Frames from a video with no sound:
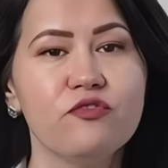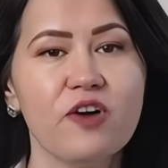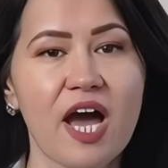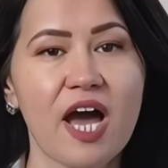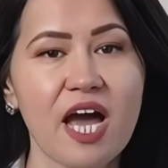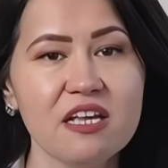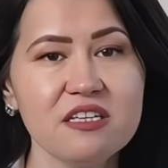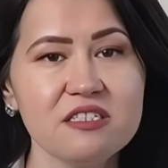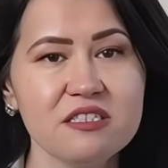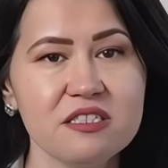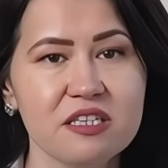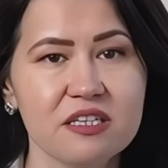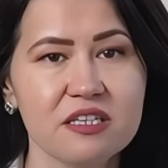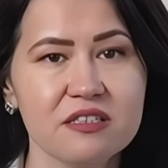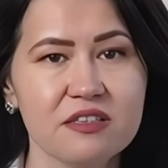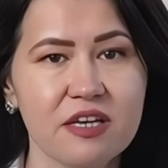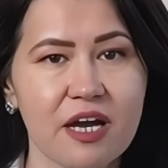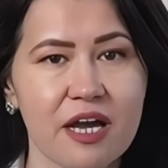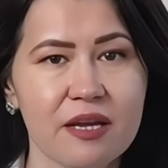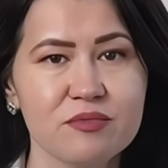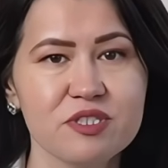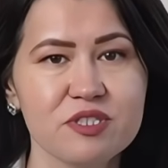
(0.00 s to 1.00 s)
fasting
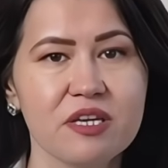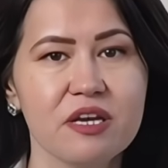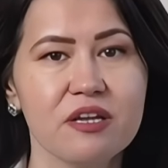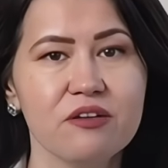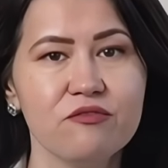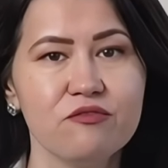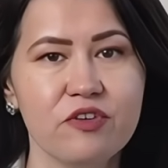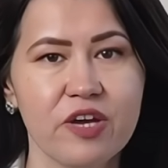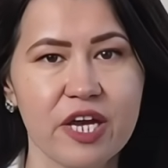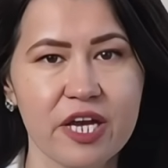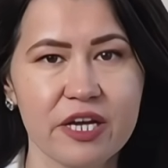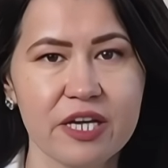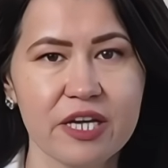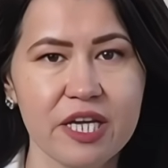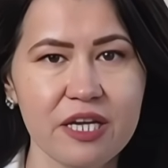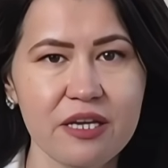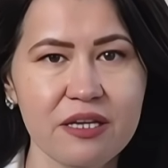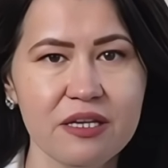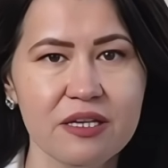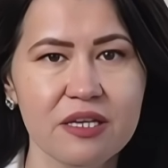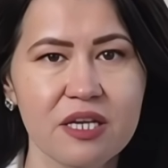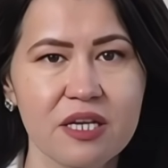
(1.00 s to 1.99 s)
times can
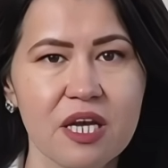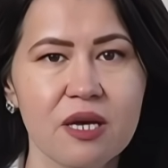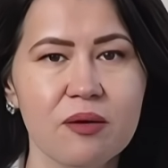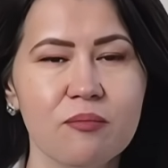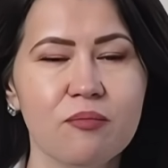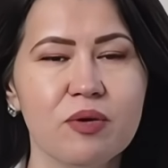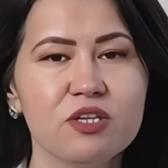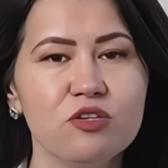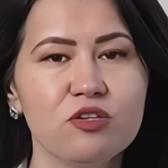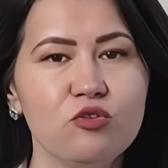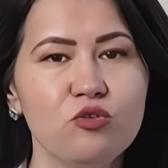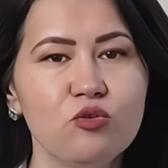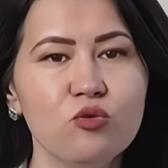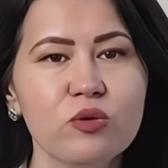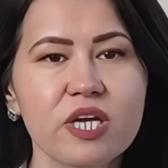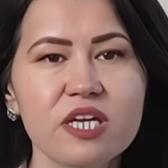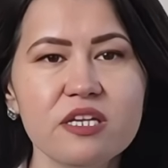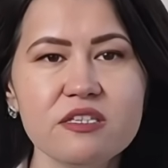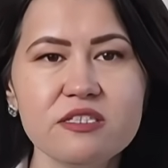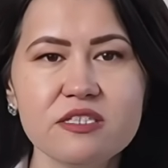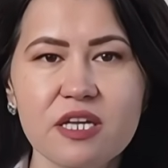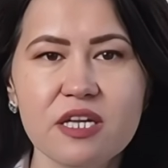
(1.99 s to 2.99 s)
vary, but you
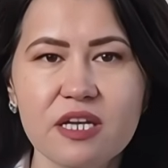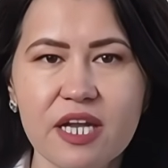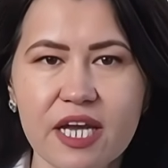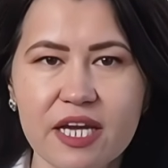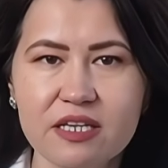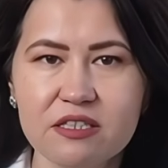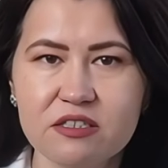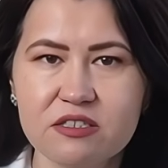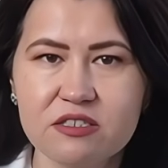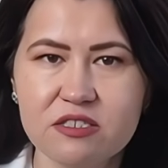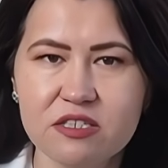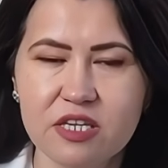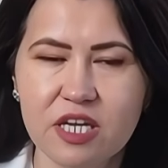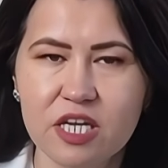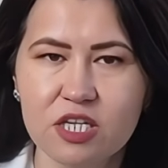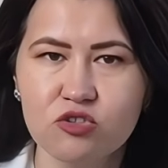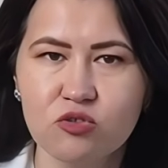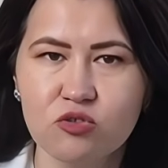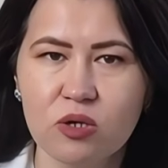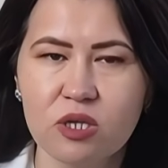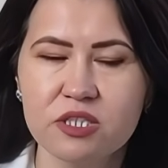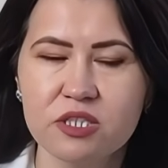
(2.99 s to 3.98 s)
can select a
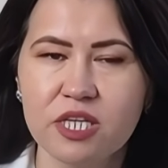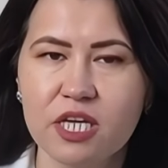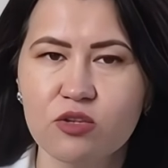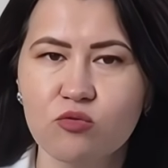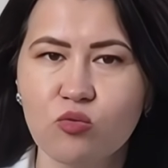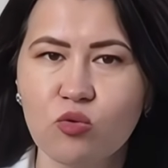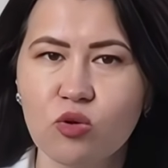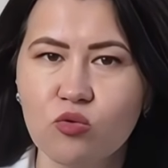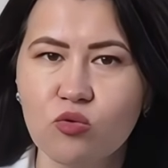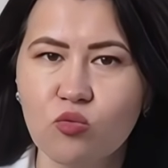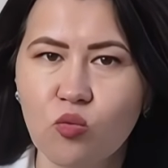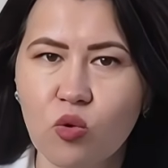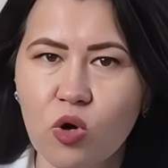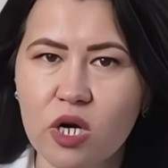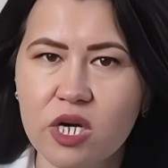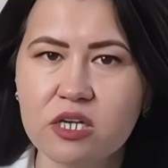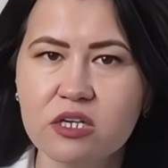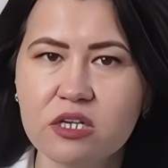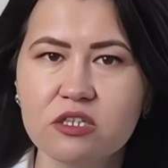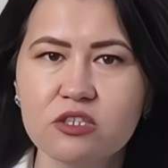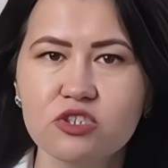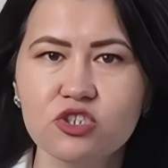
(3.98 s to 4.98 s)
schedule that will
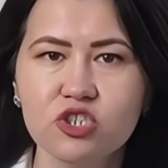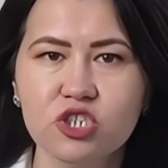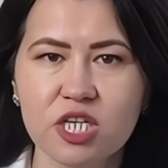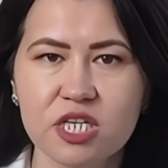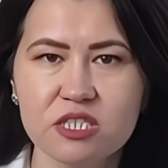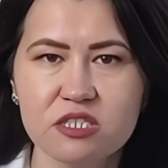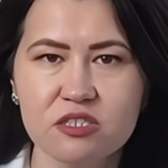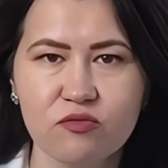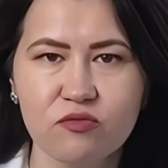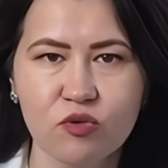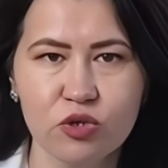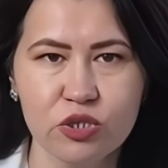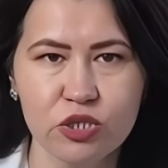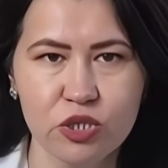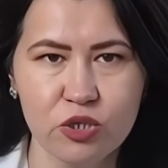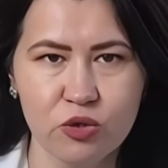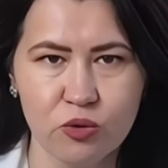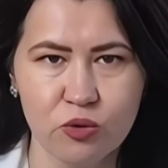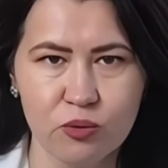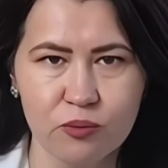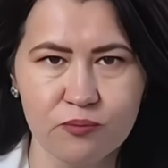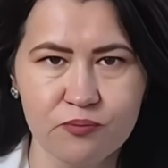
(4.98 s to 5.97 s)
work just for
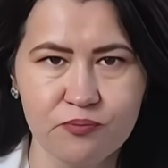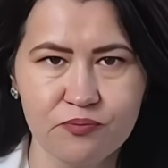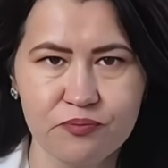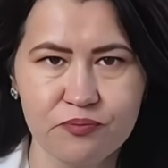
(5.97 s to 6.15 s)
you.